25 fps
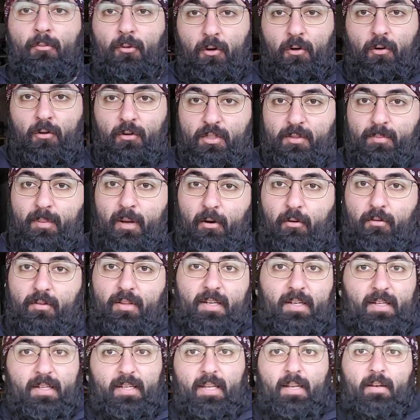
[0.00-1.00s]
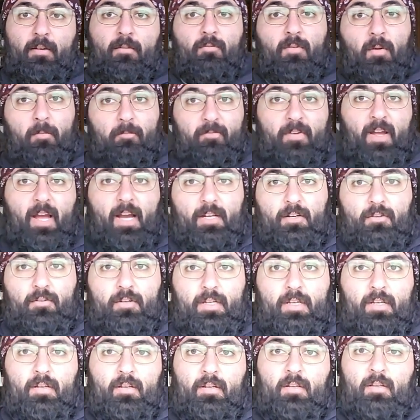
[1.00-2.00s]
horsepower than it did from factory.
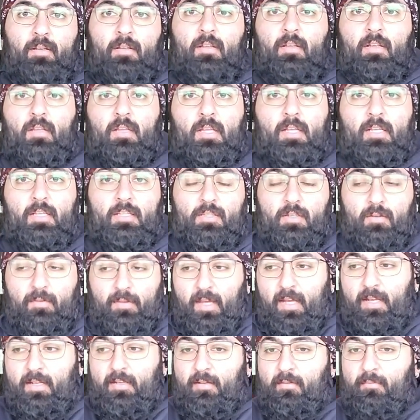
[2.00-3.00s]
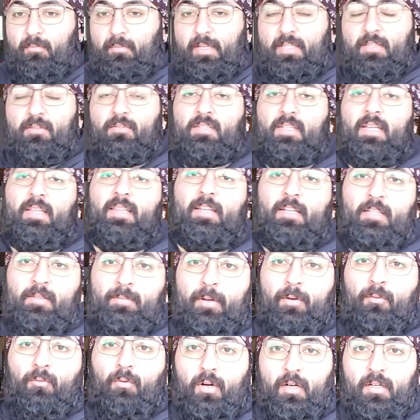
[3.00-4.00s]
So that means to say there's
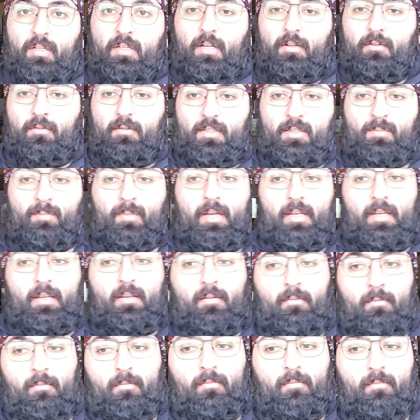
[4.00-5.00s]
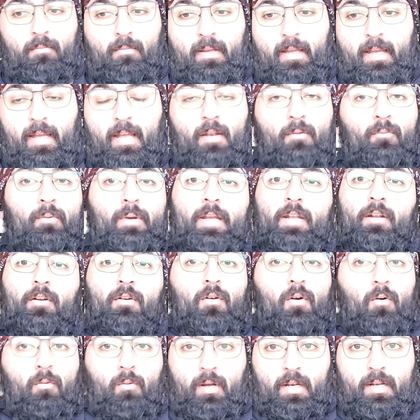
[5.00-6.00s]
been work done to this bike, and we don't
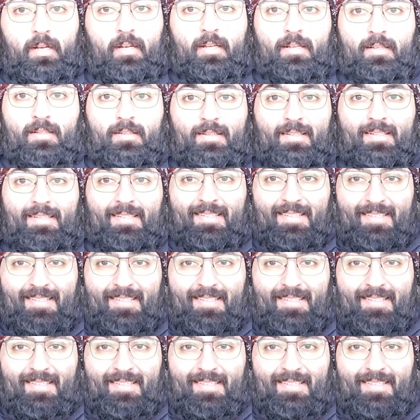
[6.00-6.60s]
know what it is.